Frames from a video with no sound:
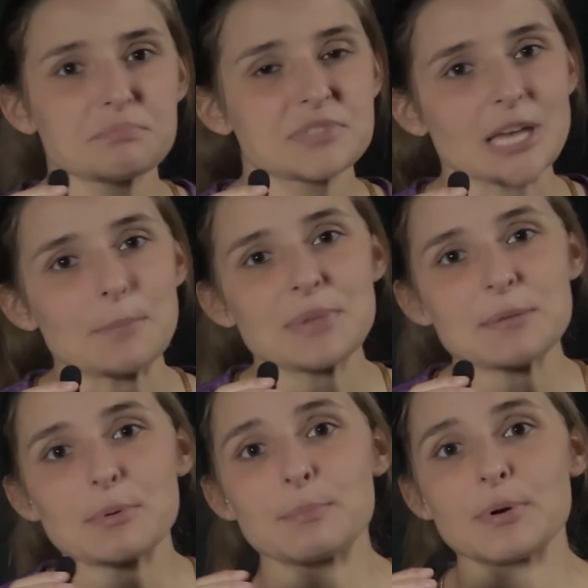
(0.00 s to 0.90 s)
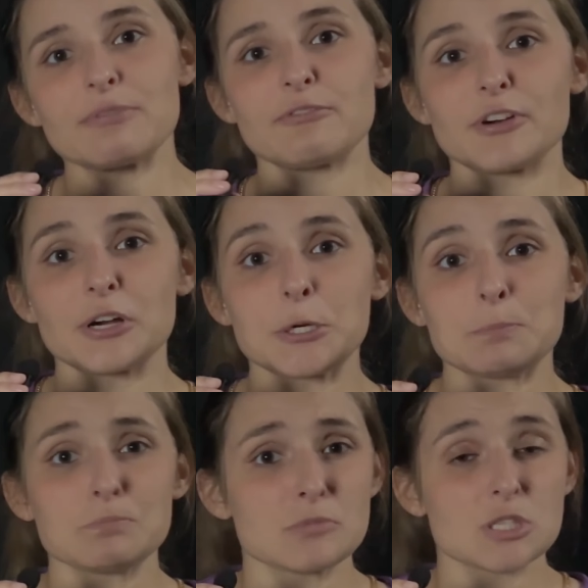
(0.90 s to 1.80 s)
Some people
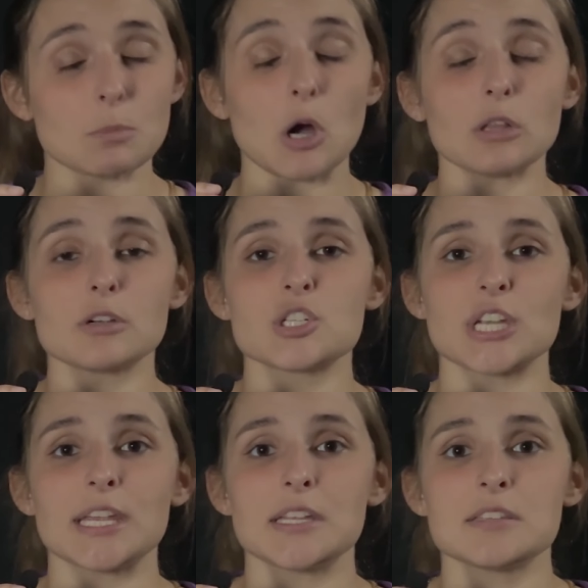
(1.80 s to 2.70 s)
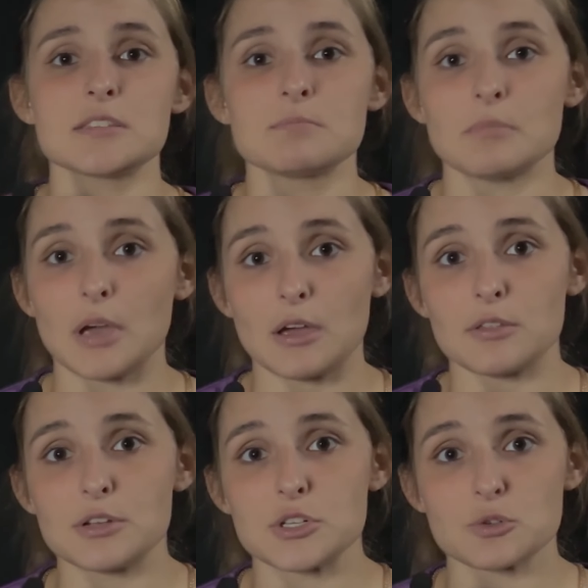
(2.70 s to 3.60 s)
prefer smaller chains,
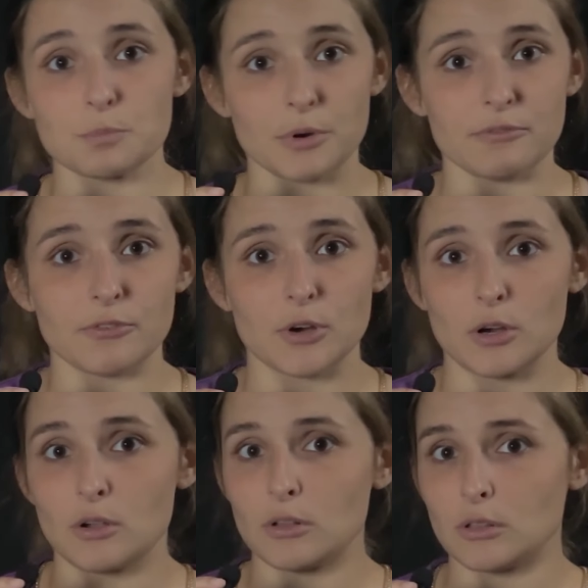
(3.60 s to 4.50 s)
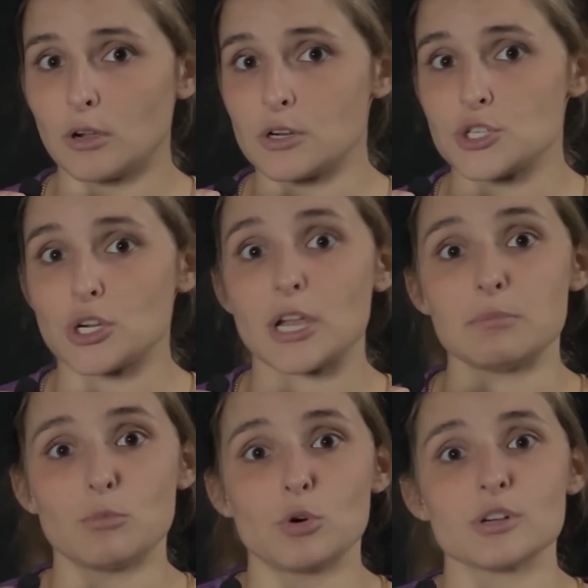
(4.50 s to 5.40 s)
others prefer larger
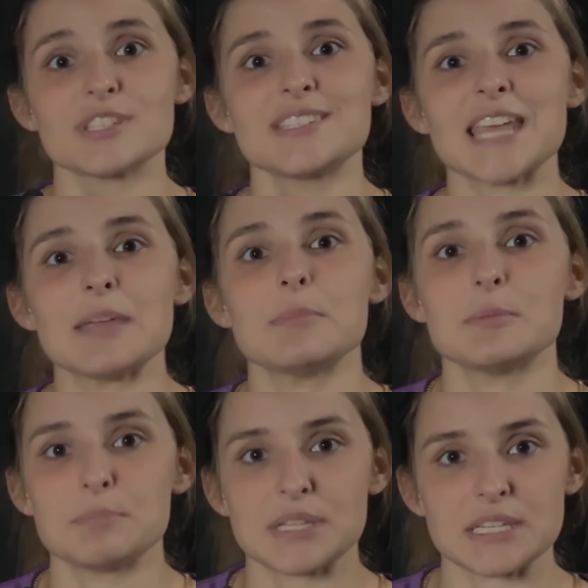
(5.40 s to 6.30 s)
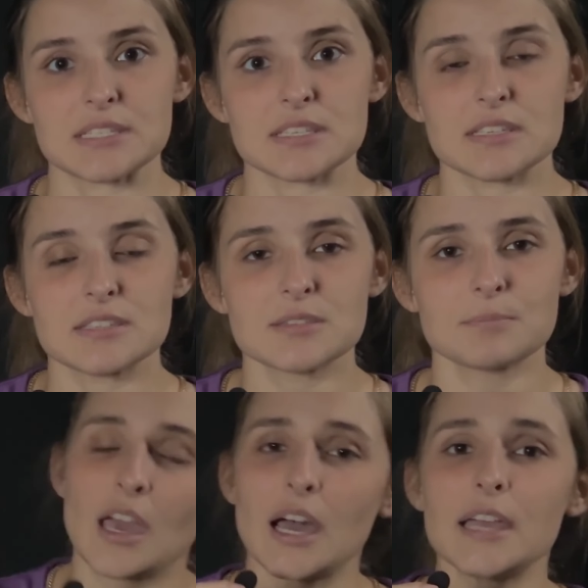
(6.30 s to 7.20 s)
and more statement pieces.
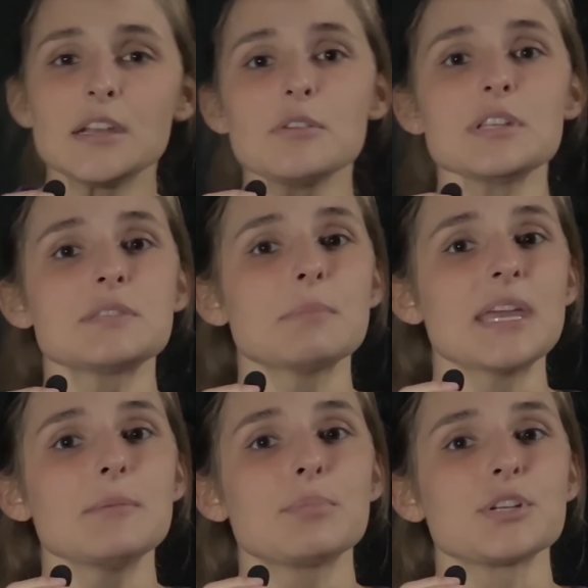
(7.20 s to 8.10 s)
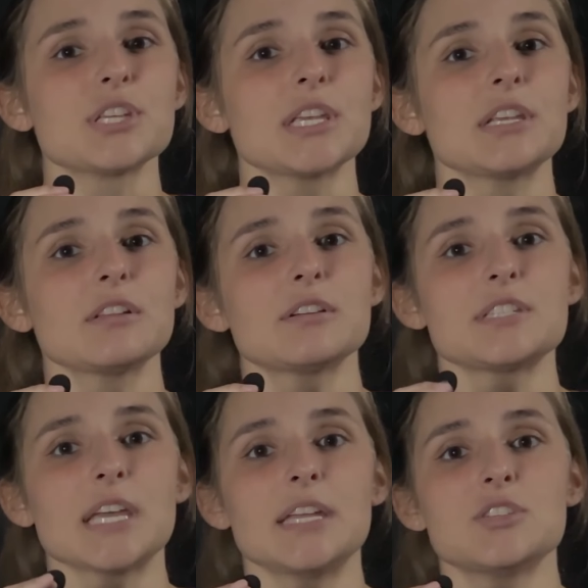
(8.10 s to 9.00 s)
I notice men in particular
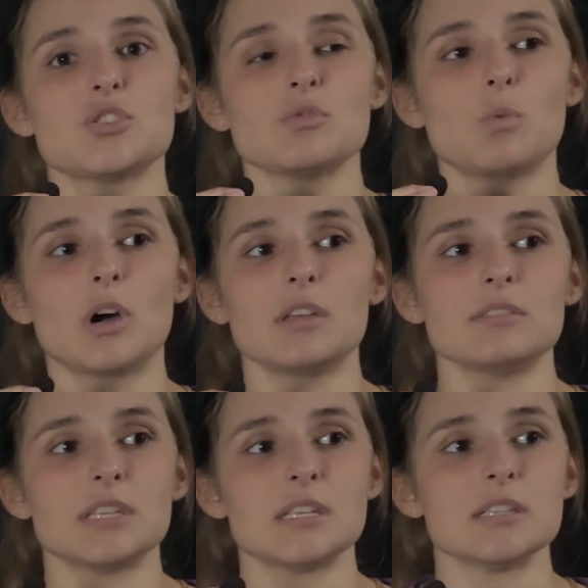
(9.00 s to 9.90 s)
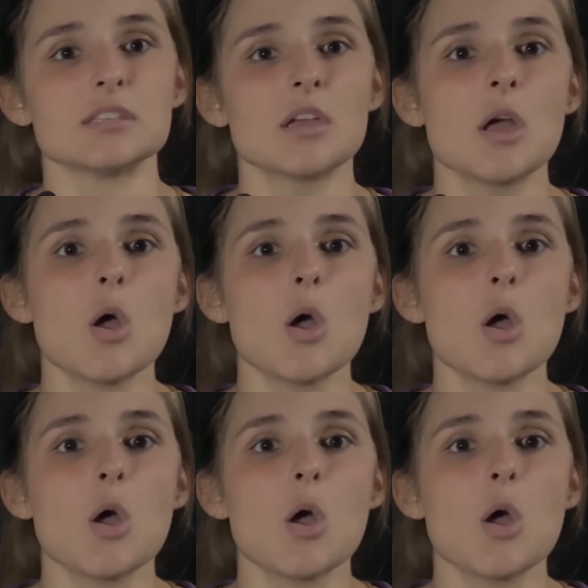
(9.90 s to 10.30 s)
tend to want these